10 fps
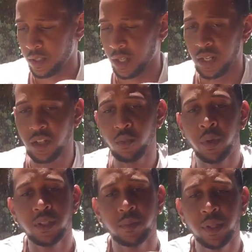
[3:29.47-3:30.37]
and then you
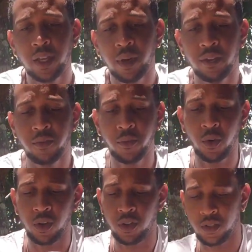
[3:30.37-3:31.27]
multiply by
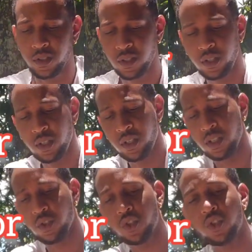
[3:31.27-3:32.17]
4.
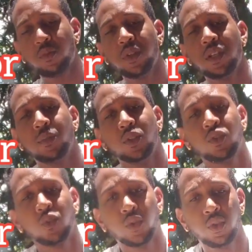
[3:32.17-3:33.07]
You should be able
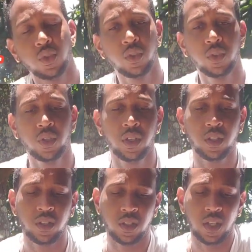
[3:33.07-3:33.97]
to
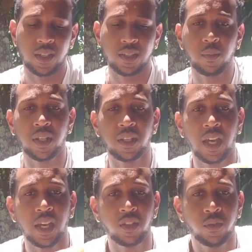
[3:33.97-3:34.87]
estimate the
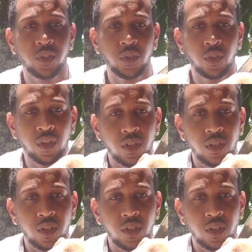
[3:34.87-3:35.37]
height of your dog.